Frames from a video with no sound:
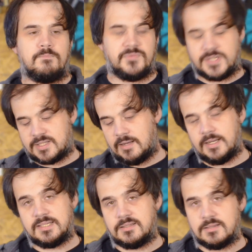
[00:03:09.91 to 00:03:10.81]
just out of
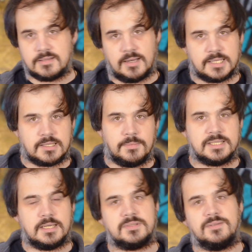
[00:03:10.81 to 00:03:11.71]
laziness. The last couple of
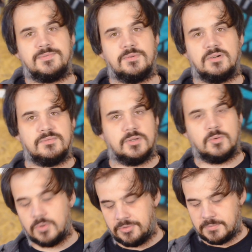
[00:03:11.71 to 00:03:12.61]
times I thought I've not
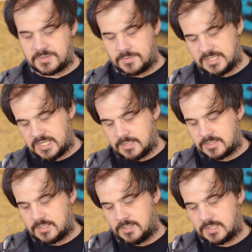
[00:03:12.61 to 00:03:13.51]
worn them, so I tend
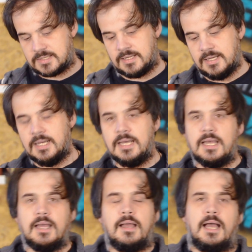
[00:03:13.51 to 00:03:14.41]
to just
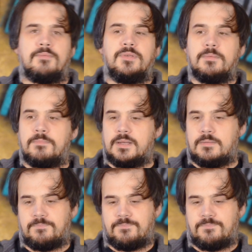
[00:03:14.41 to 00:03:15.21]
have them